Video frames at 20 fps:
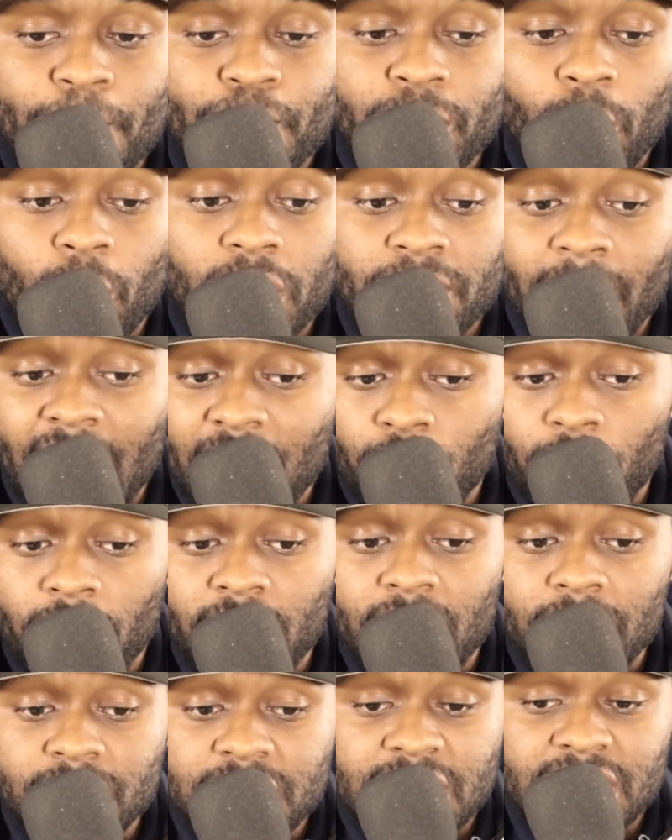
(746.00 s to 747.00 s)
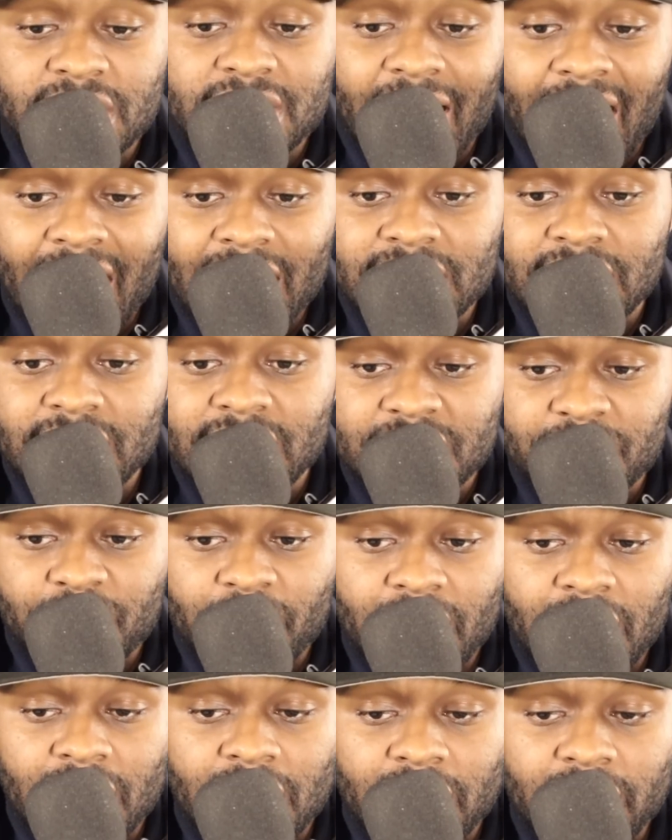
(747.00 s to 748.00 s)
with Mike Williams, his size and his
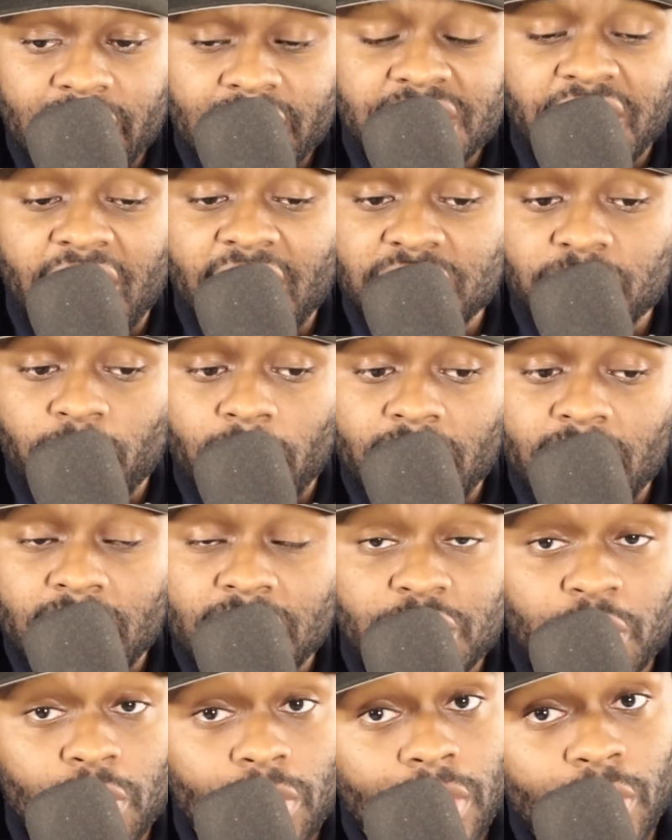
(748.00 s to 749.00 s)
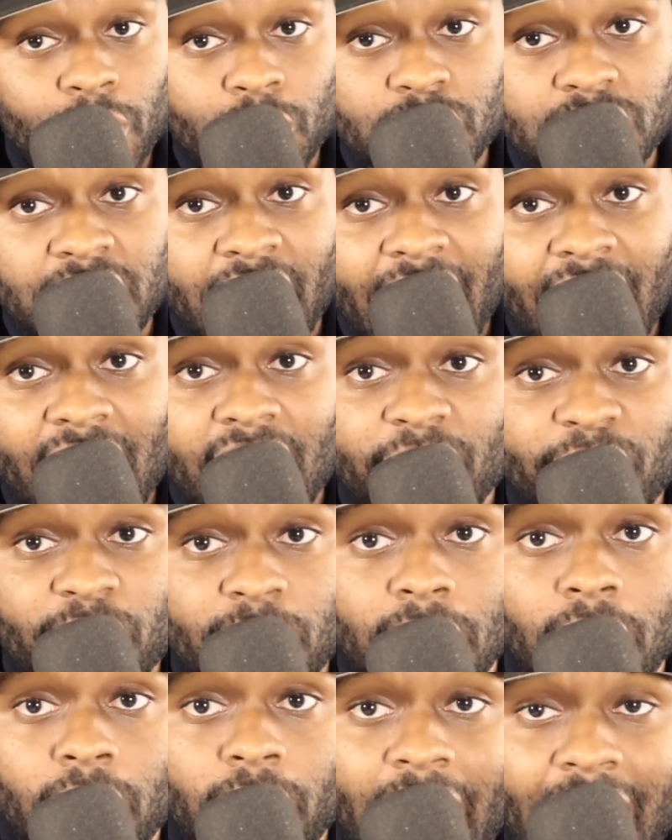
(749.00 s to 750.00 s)
speed and his catch radius. You lose that if
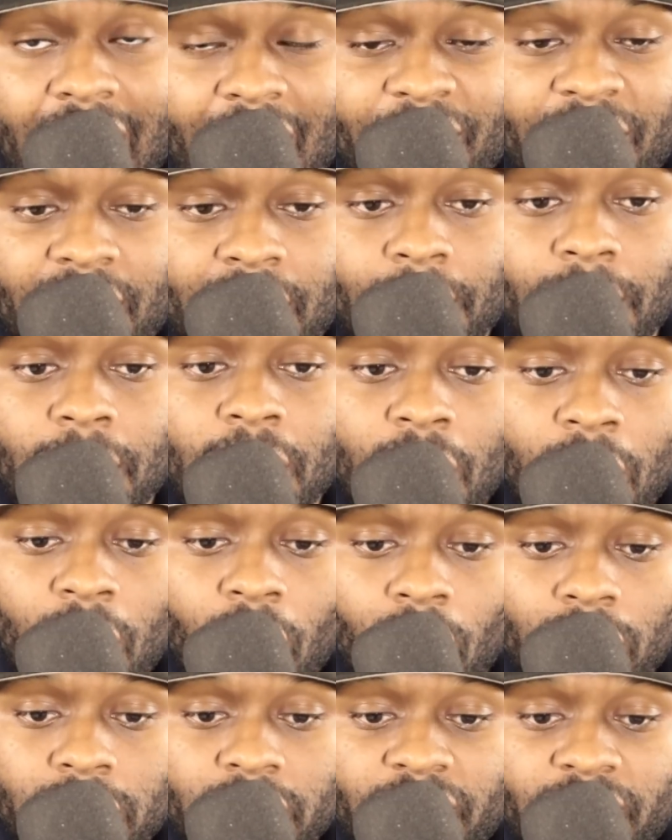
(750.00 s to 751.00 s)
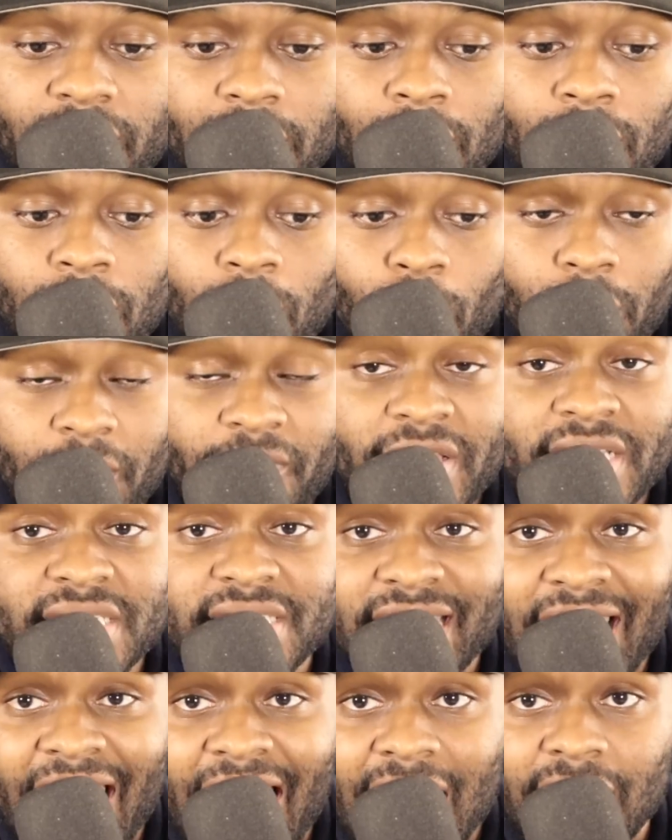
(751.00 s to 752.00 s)
you don't have him on the field, or if
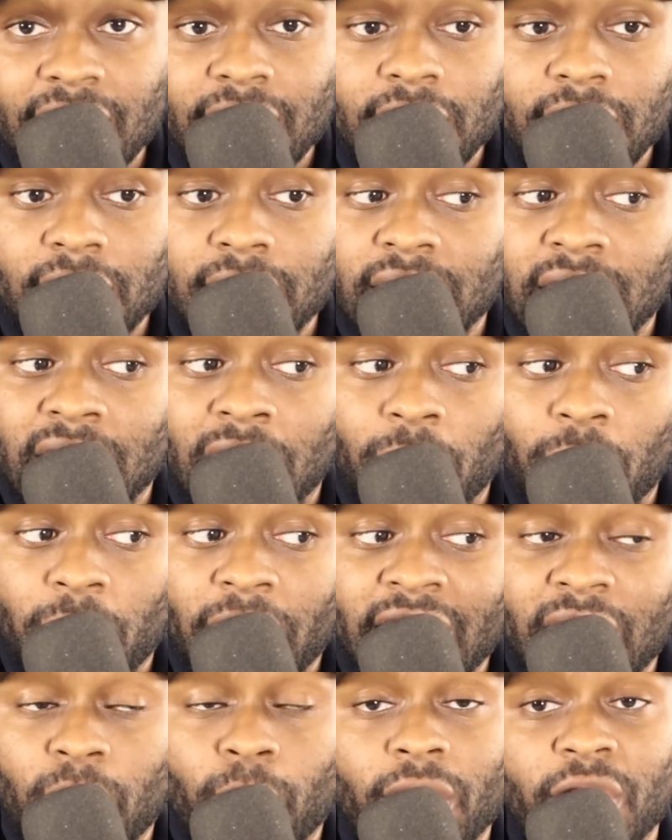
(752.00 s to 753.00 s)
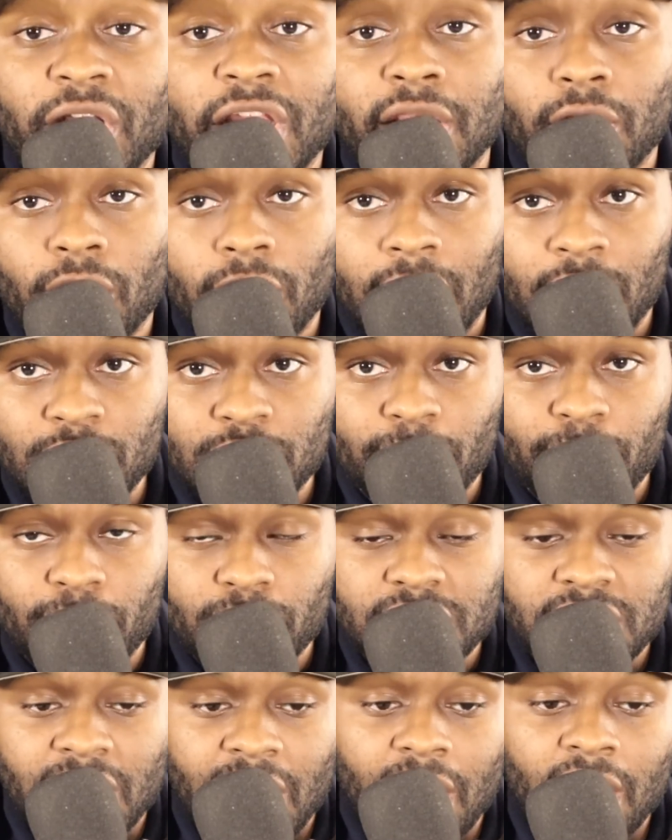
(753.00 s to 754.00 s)
he's not, anywhere near
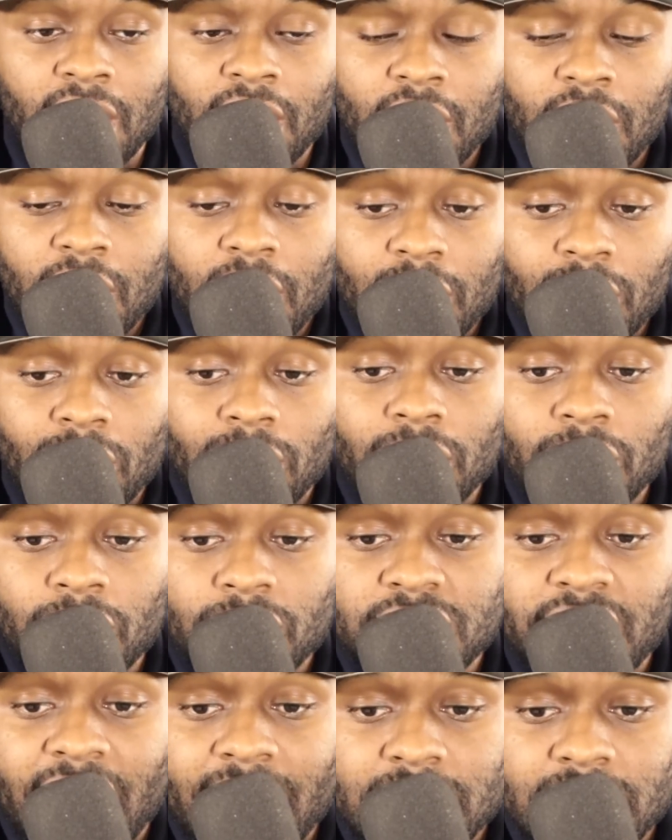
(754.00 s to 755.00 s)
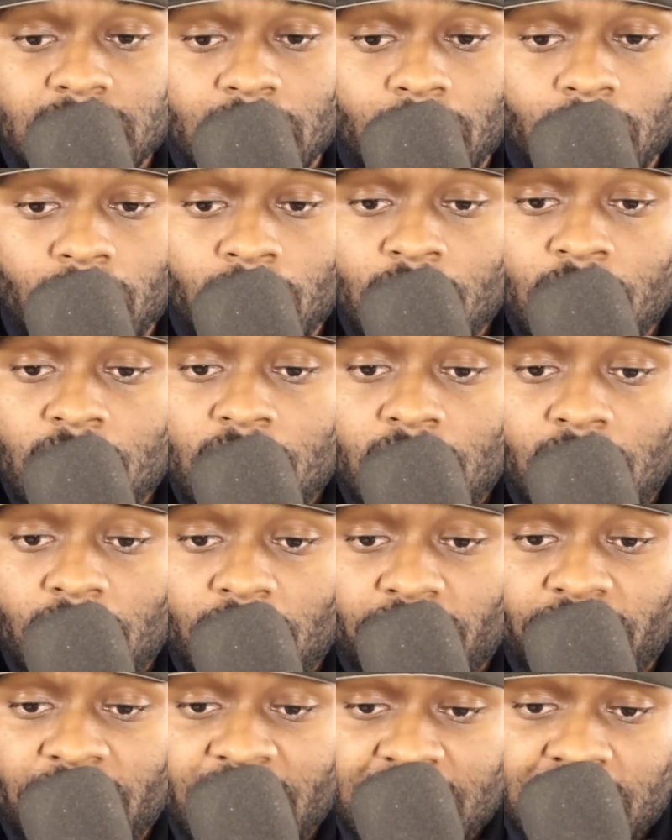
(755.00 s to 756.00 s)
100%, you lose that. So
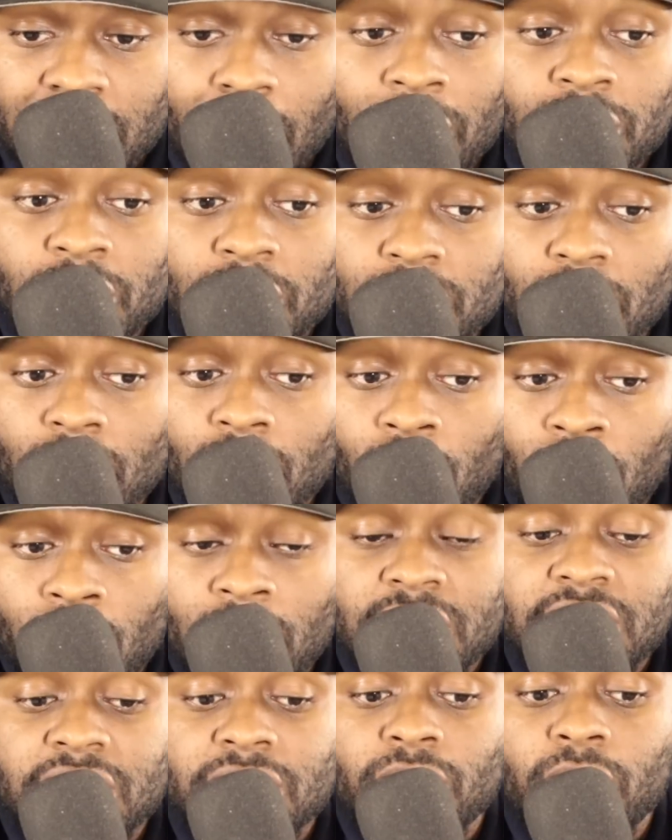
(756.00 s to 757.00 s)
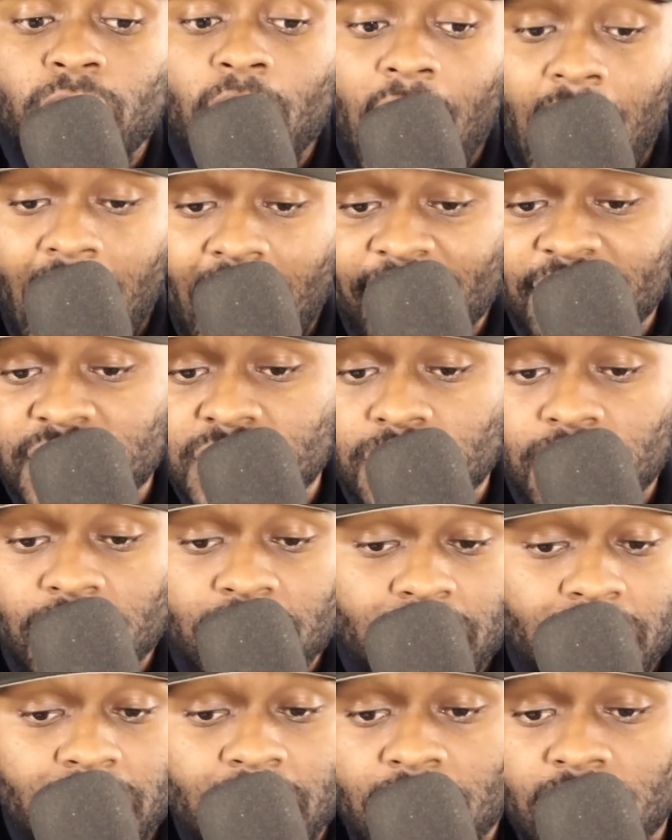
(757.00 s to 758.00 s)
the Chargers are going to have
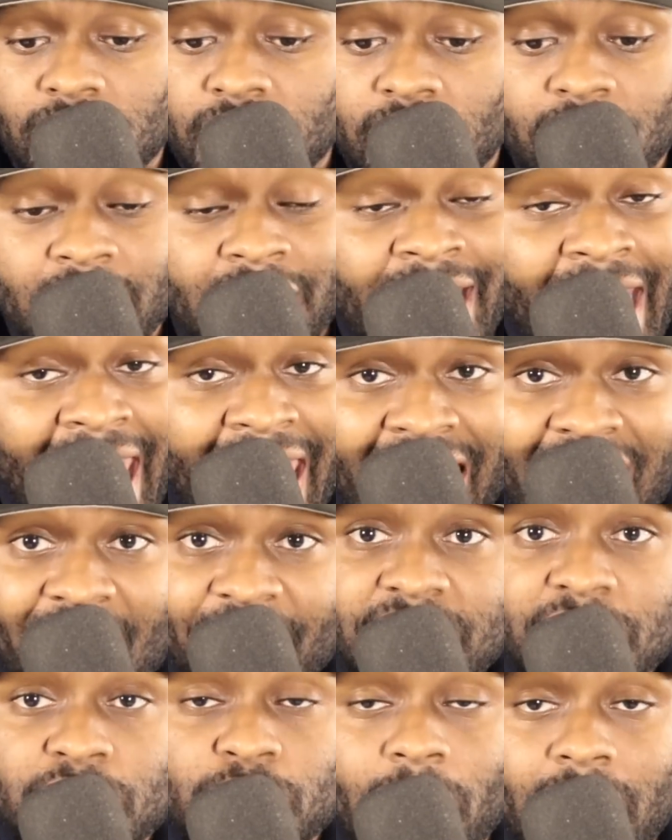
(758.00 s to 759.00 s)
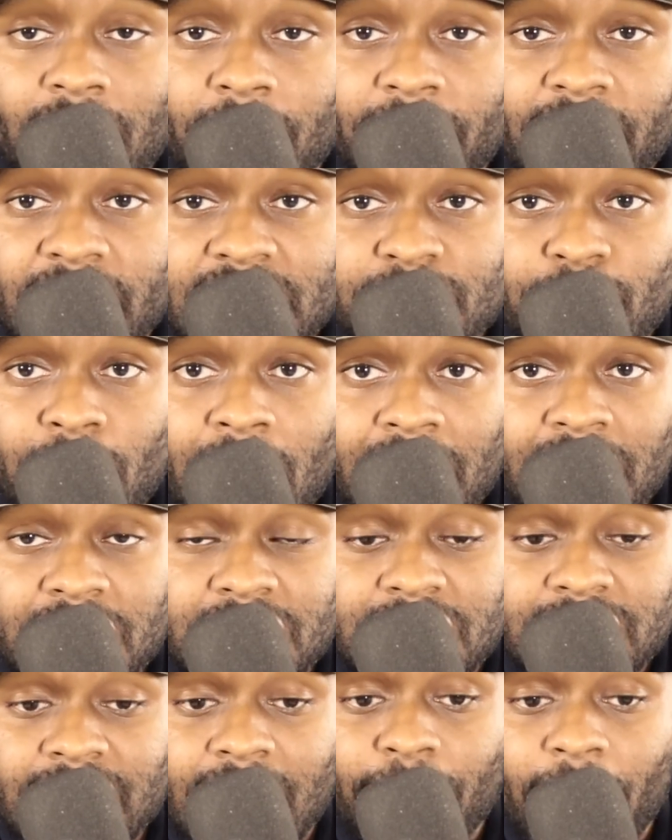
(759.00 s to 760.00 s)
to. They're going to have to try to be as
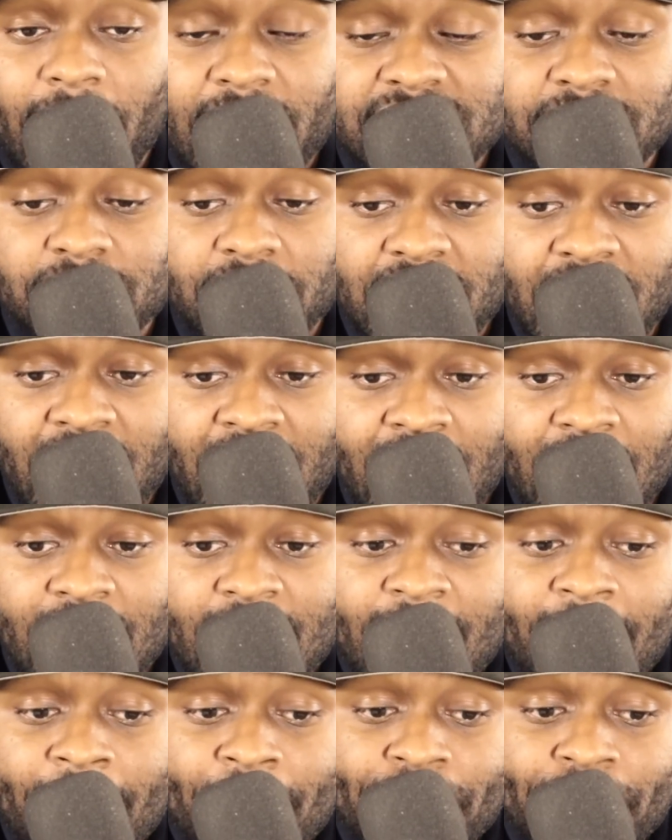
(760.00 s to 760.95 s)
balanced as they possibly can.